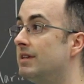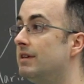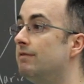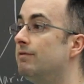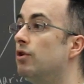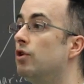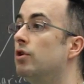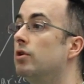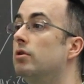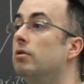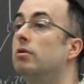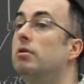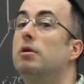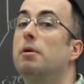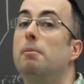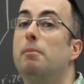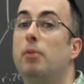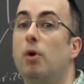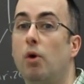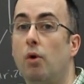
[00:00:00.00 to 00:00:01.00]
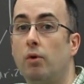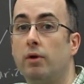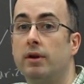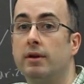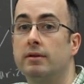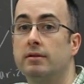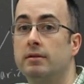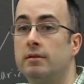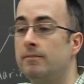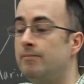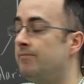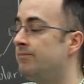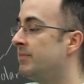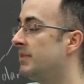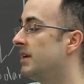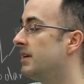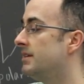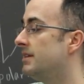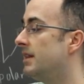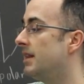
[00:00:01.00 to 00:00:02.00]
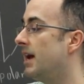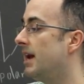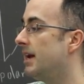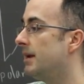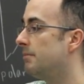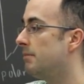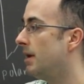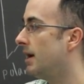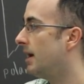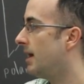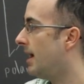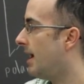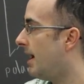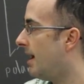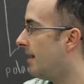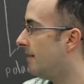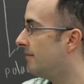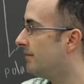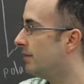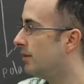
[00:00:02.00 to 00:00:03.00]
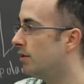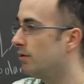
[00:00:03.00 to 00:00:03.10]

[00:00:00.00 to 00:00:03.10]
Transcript: the vertical component because the light might have,